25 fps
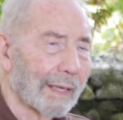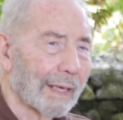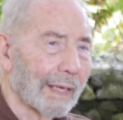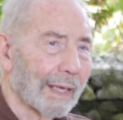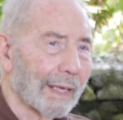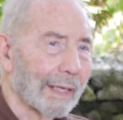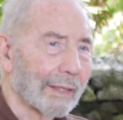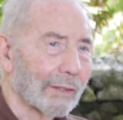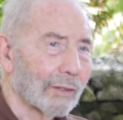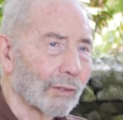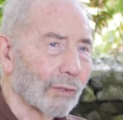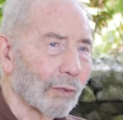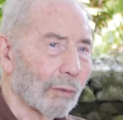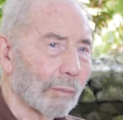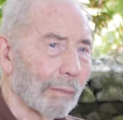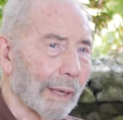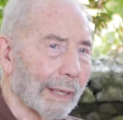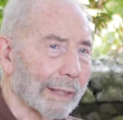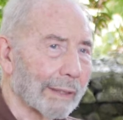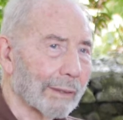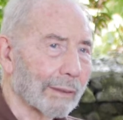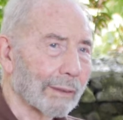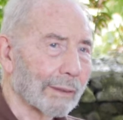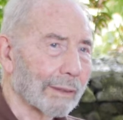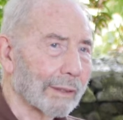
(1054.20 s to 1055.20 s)
And so
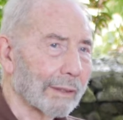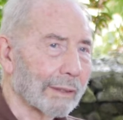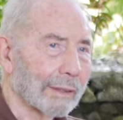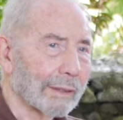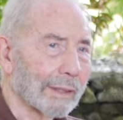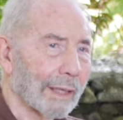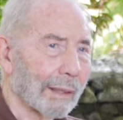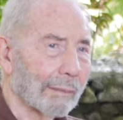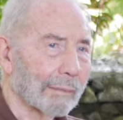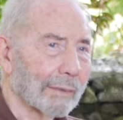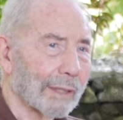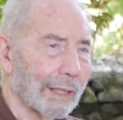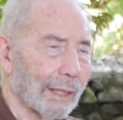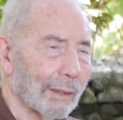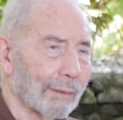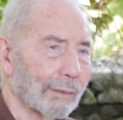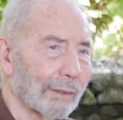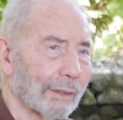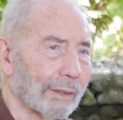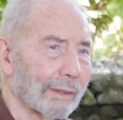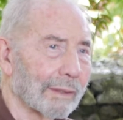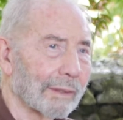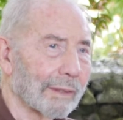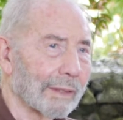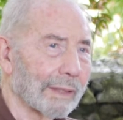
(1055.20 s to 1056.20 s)
Michael had come down
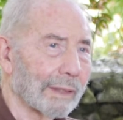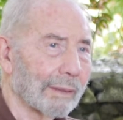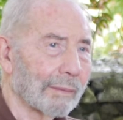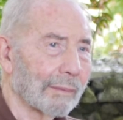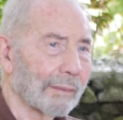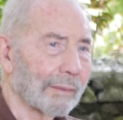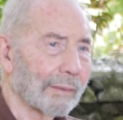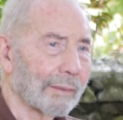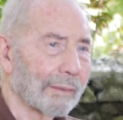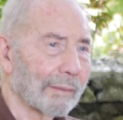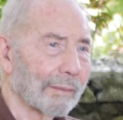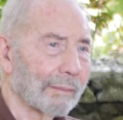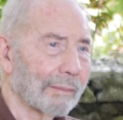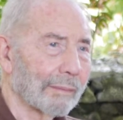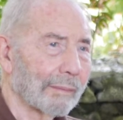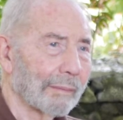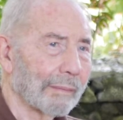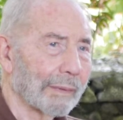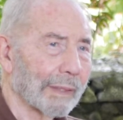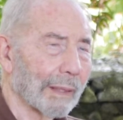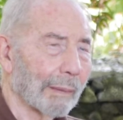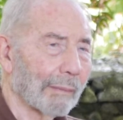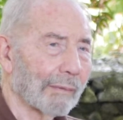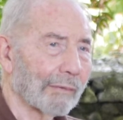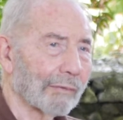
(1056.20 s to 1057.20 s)
and he'd
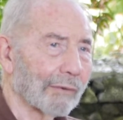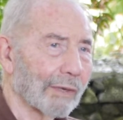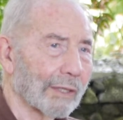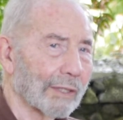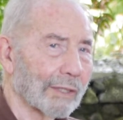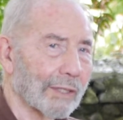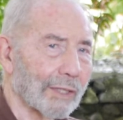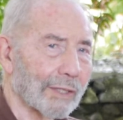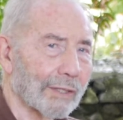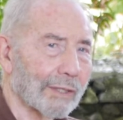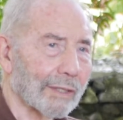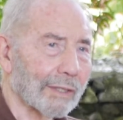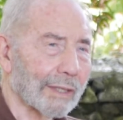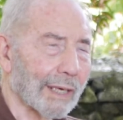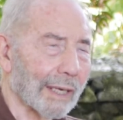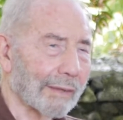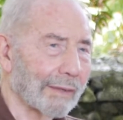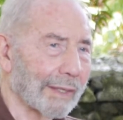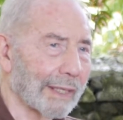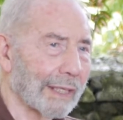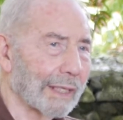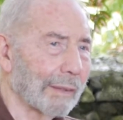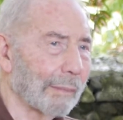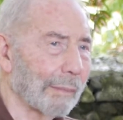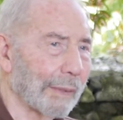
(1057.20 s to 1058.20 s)
become a Franciscan. I
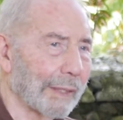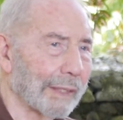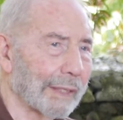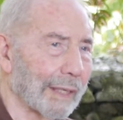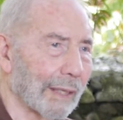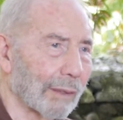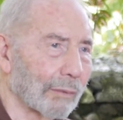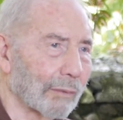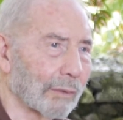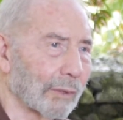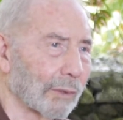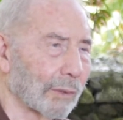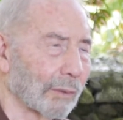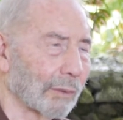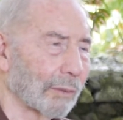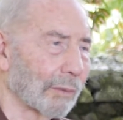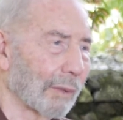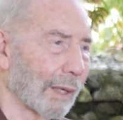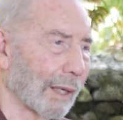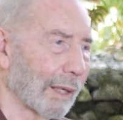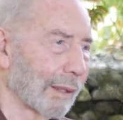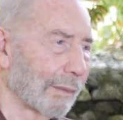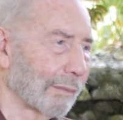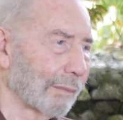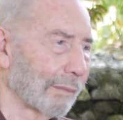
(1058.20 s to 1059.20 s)
think he'd been down to